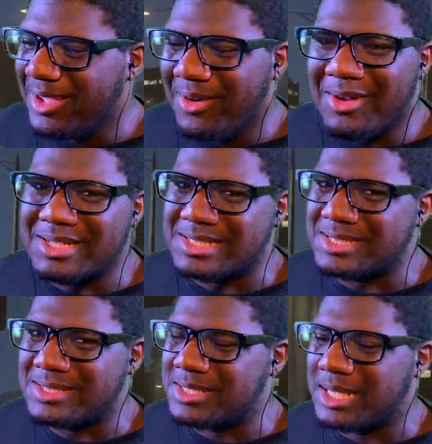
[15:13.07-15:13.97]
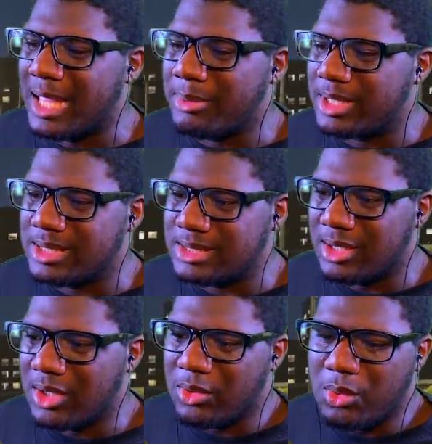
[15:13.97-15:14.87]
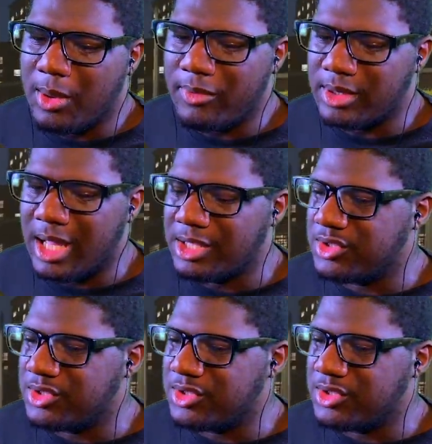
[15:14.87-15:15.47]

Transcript: on a celebrities or whoever not